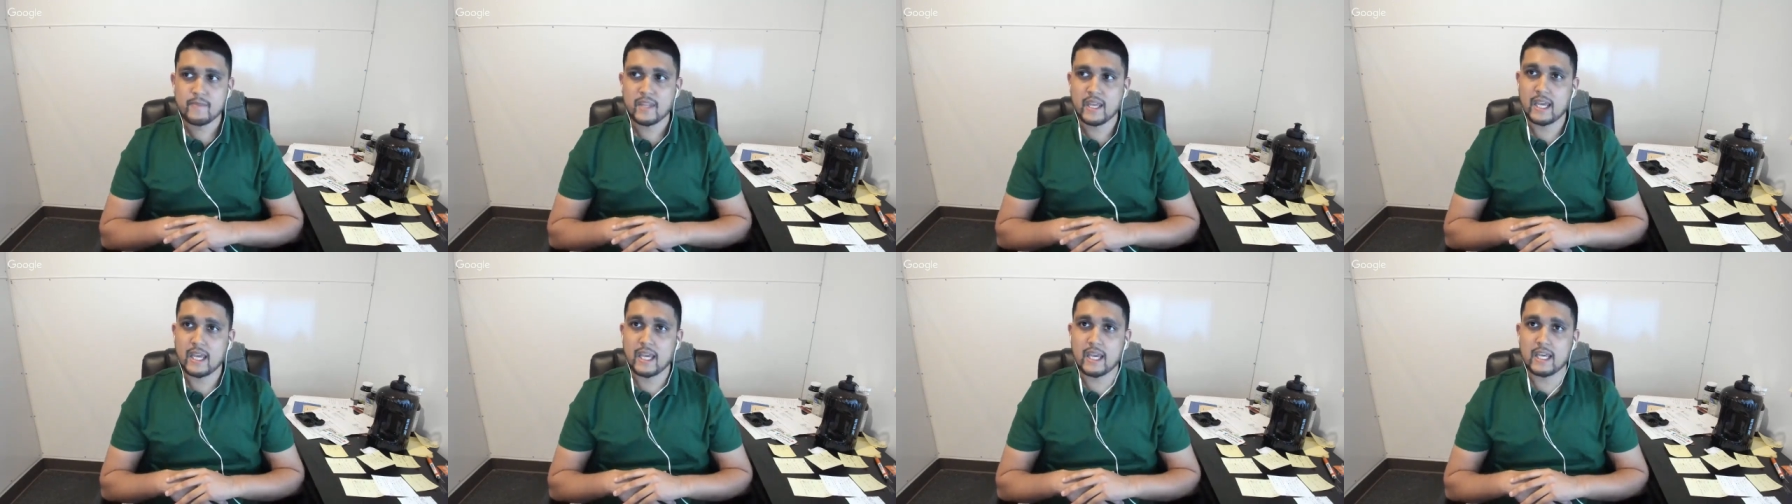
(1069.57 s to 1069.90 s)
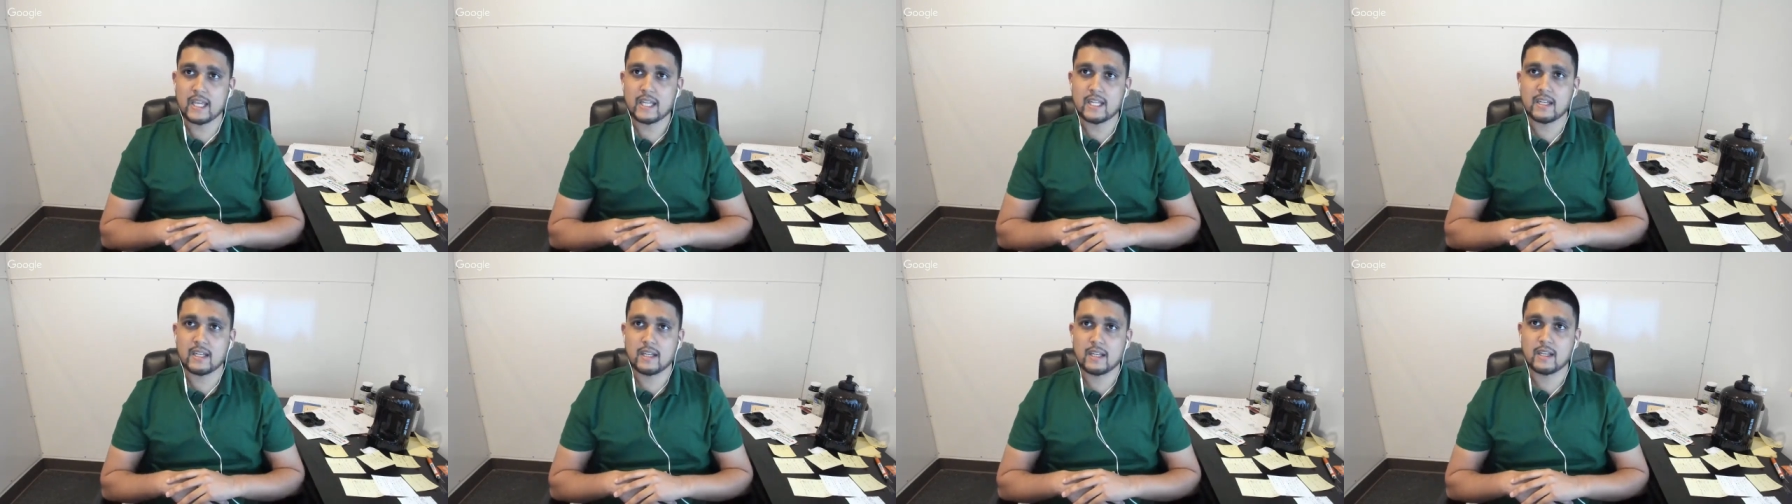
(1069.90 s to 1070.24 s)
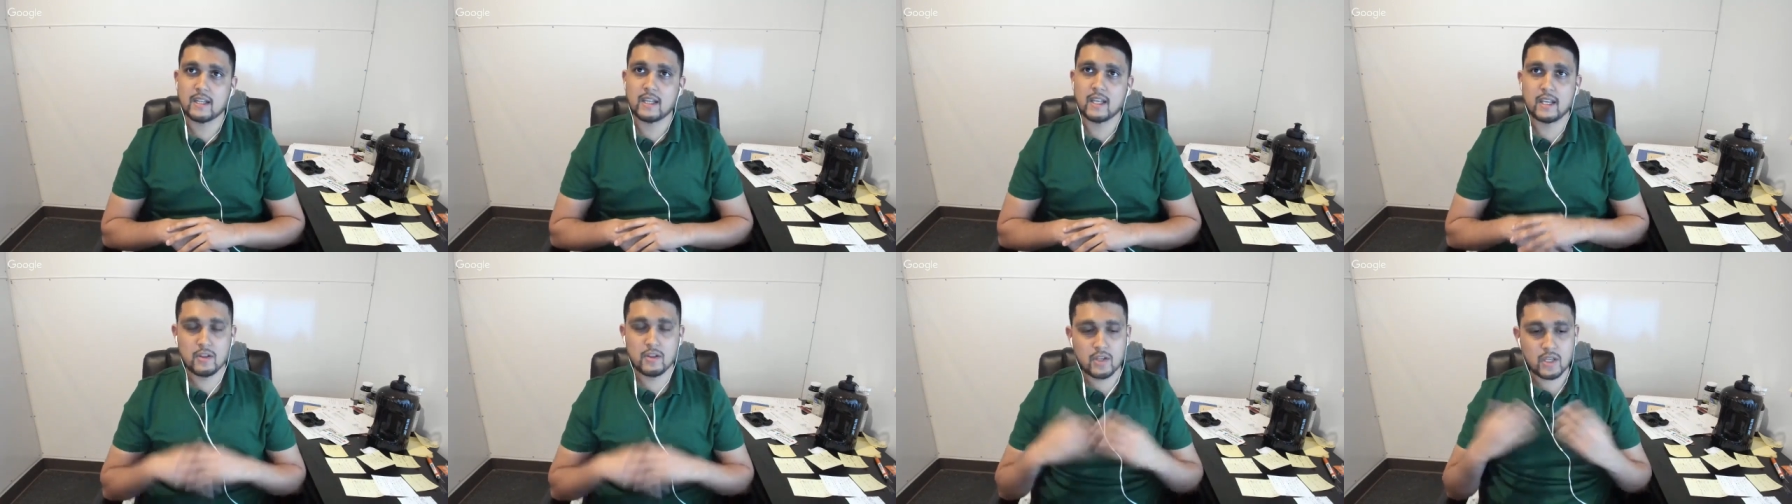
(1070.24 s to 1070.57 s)
And
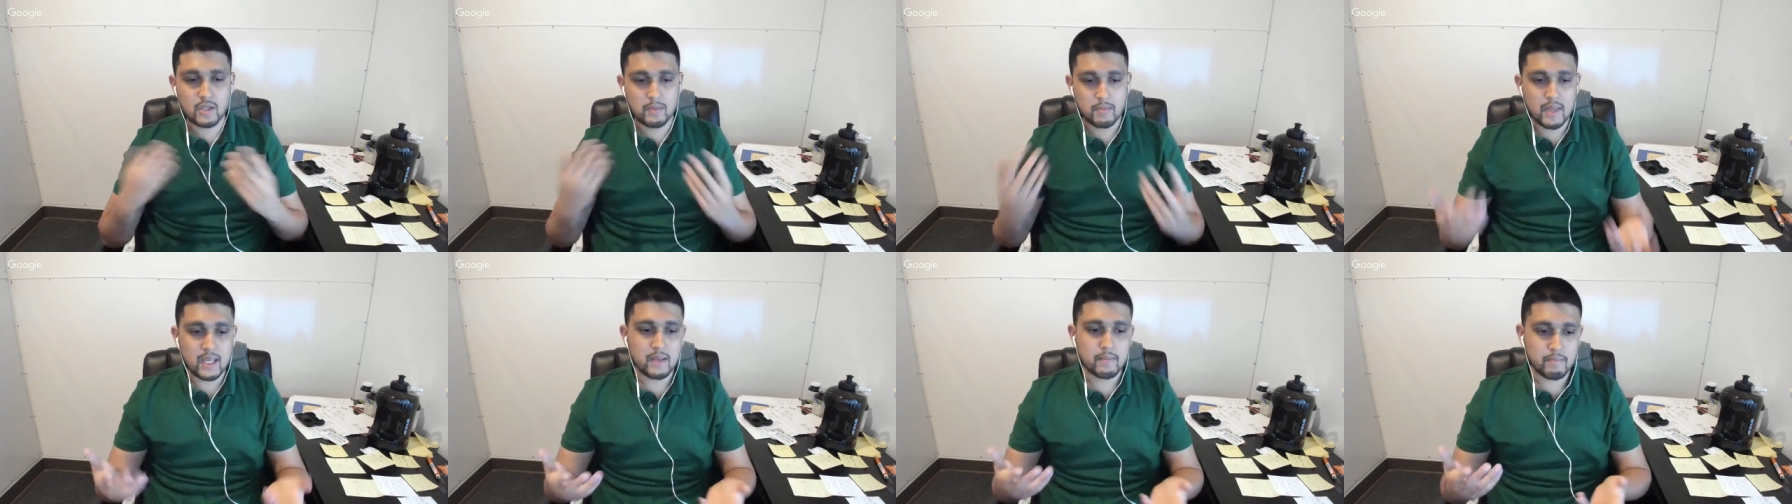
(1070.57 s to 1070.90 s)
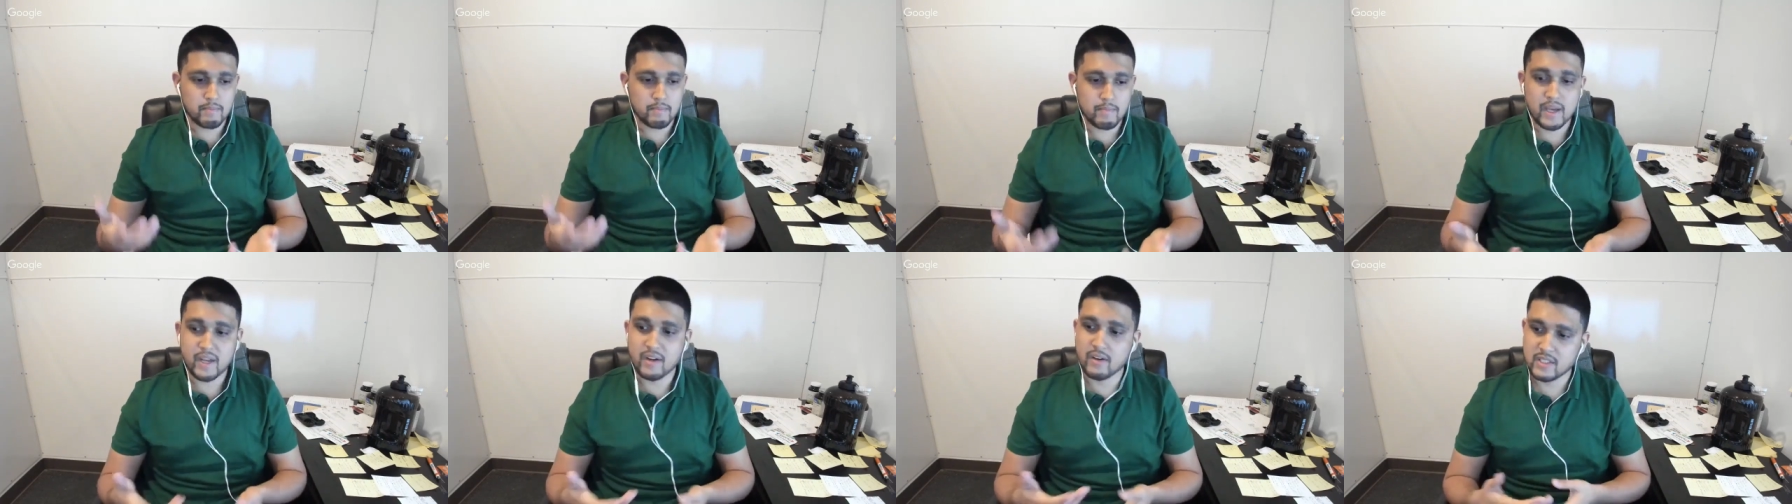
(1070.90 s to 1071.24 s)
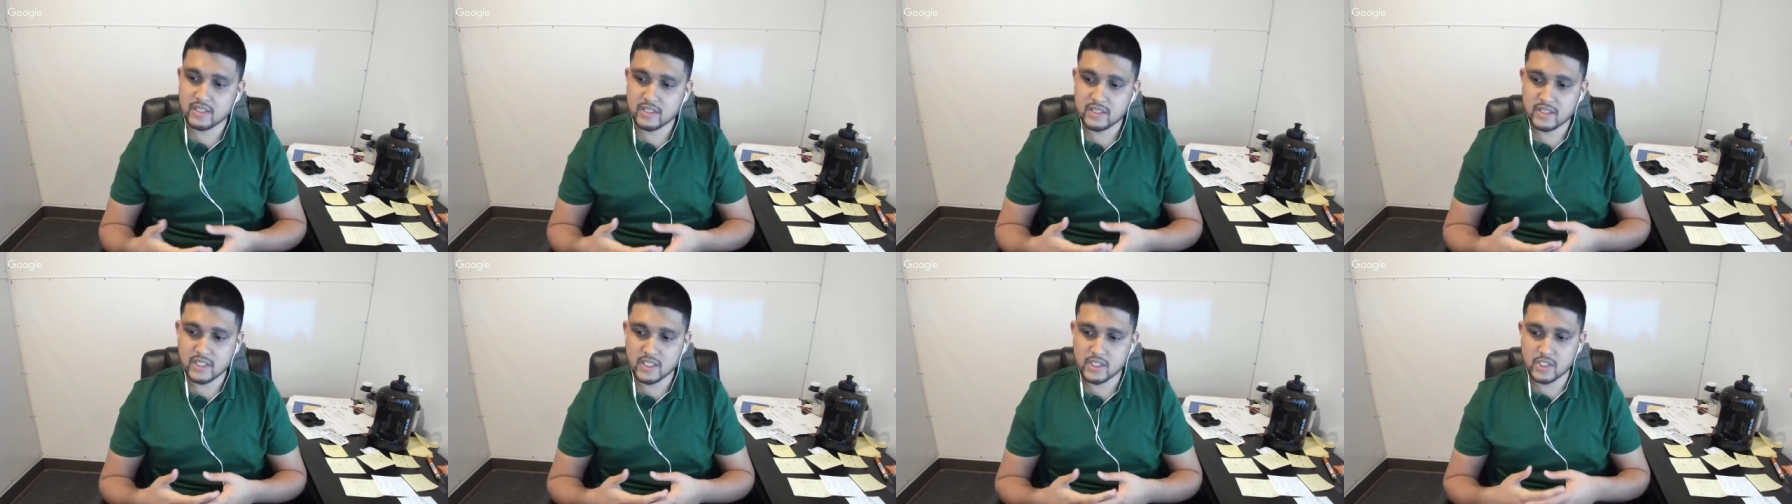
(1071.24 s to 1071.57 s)
you can make better
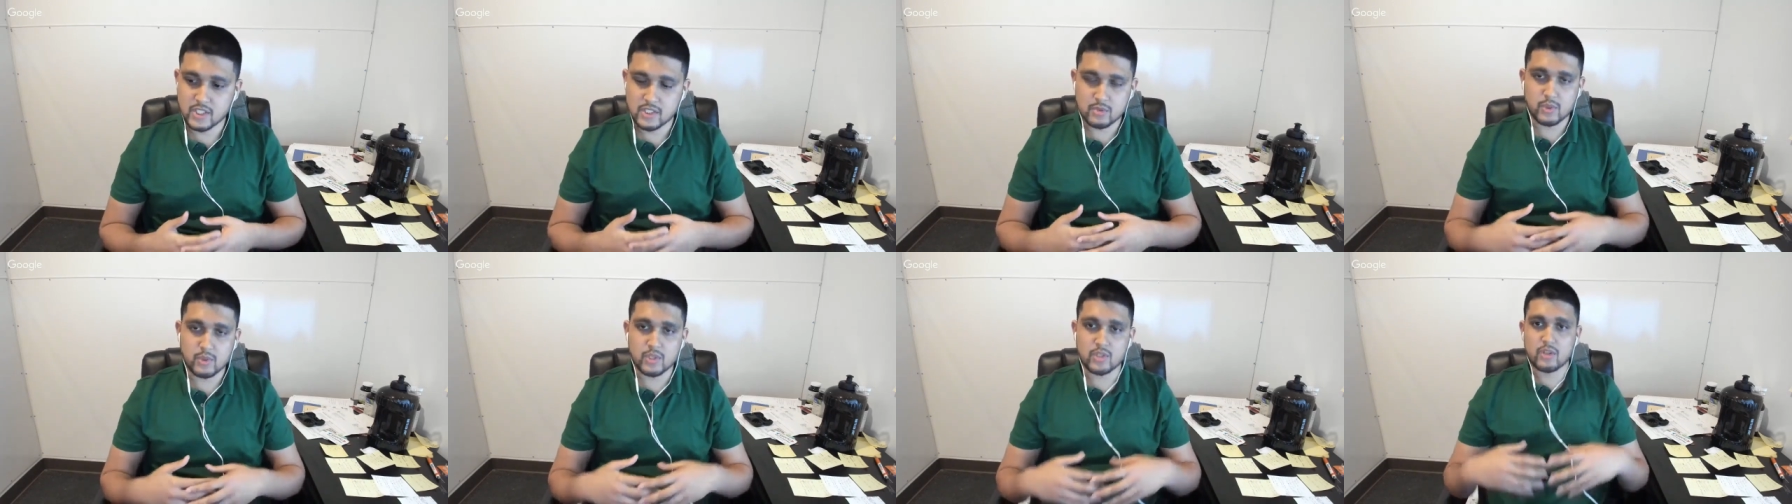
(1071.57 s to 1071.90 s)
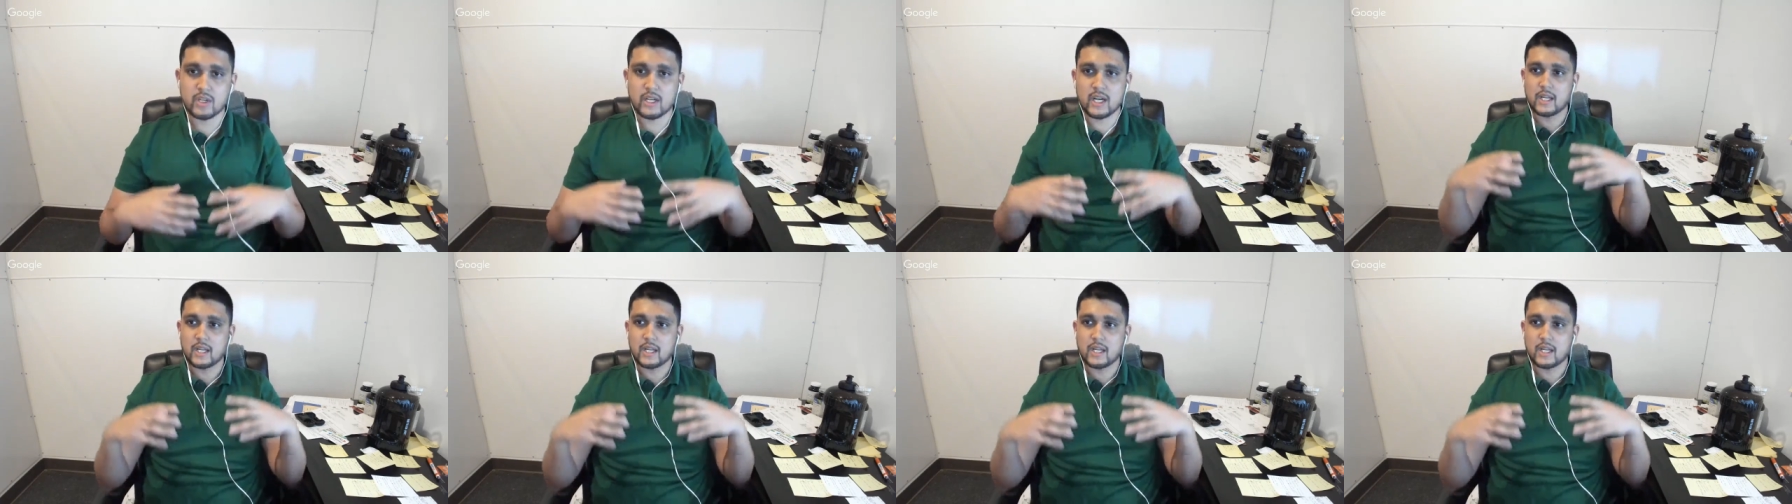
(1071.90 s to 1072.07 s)
decisions when you